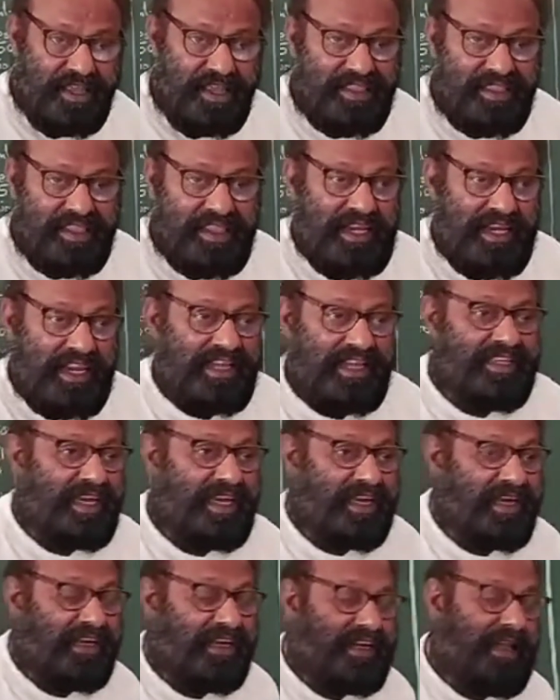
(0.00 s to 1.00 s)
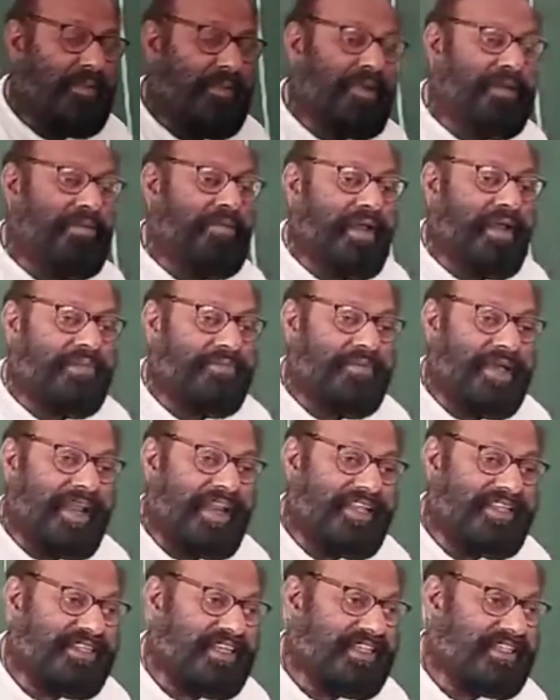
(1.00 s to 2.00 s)
The ledger debit
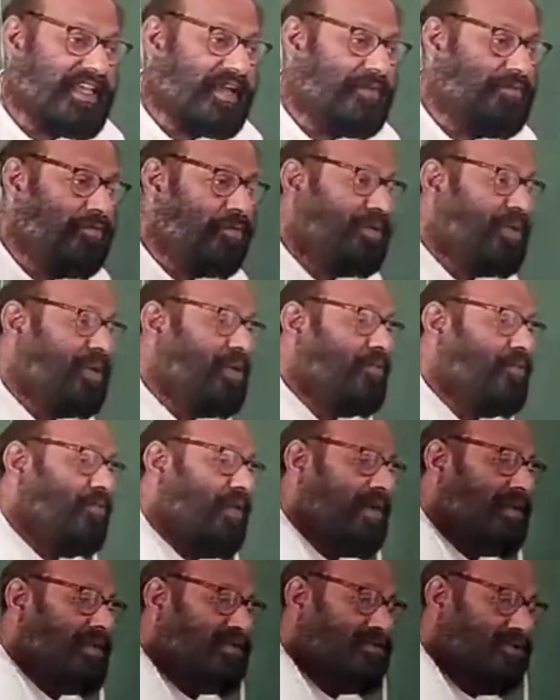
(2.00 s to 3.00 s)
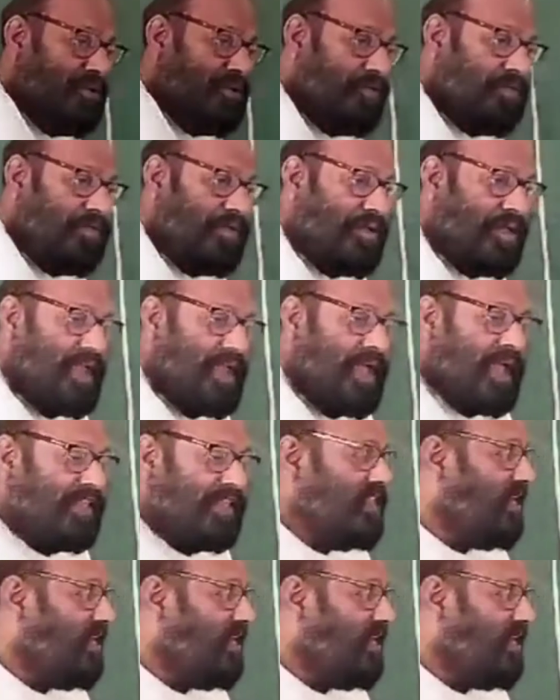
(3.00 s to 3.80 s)
balances are put in one group and